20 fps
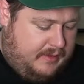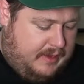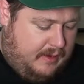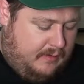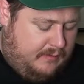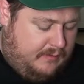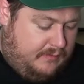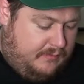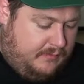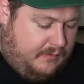
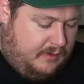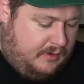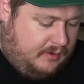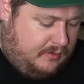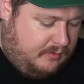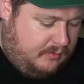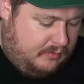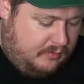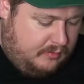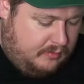That was very
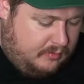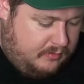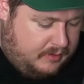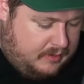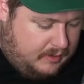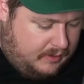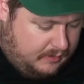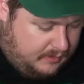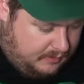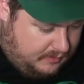cool.
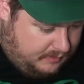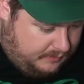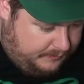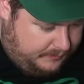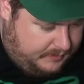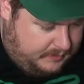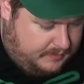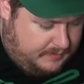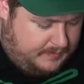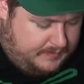
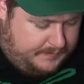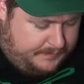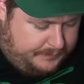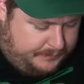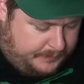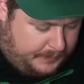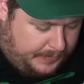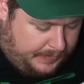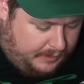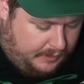
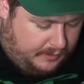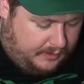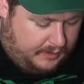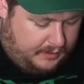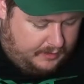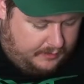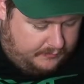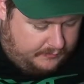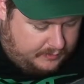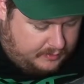I
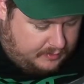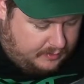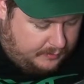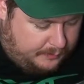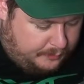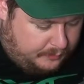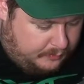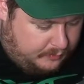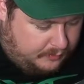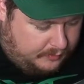have a
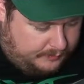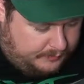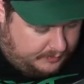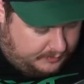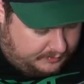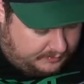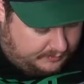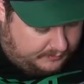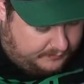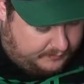couple. Let
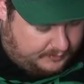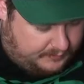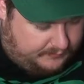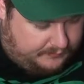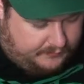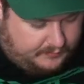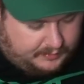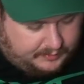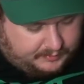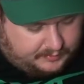me see if I can
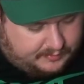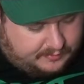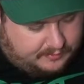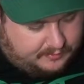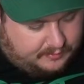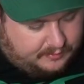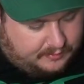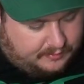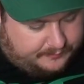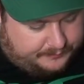find this
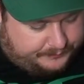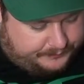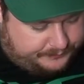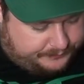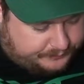in here.